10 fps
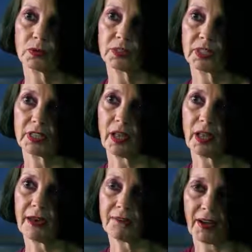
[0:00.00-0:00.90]
Until
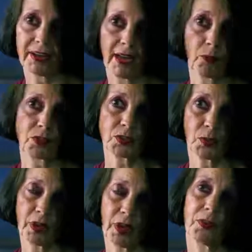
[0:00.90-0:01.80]
I find out what's
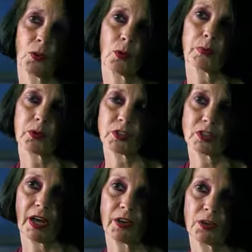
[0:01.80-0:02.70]
going on, the only
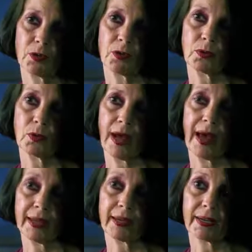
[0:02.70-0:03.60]
person I knew who
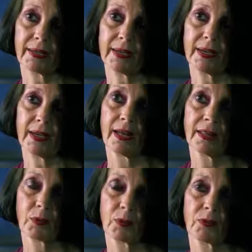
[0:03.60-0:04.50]
had a gun
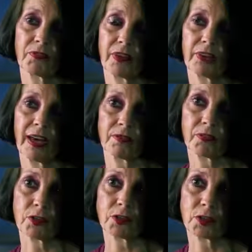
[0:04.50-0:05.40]
that we were very
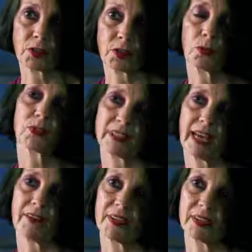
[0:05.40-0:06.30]
adverse to was
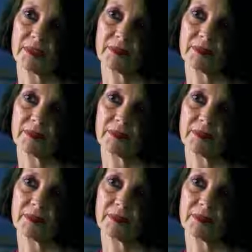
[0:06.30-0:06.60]
David.